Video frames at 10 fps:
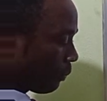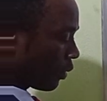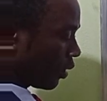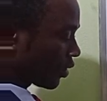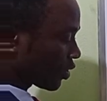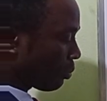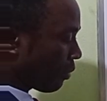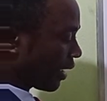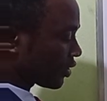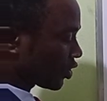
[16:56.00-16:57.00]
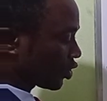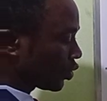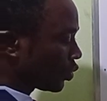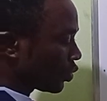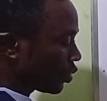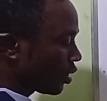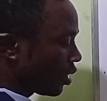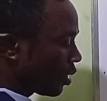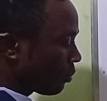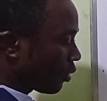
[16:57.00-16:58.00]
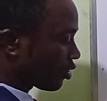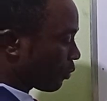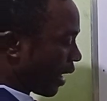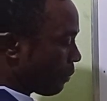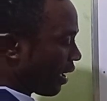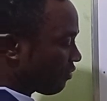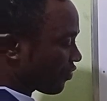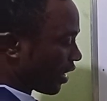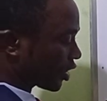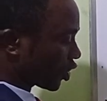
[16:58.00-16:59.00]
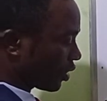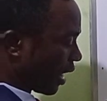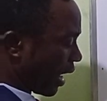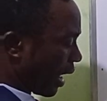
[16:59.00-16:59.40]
plus mass 2 multiplied by fractional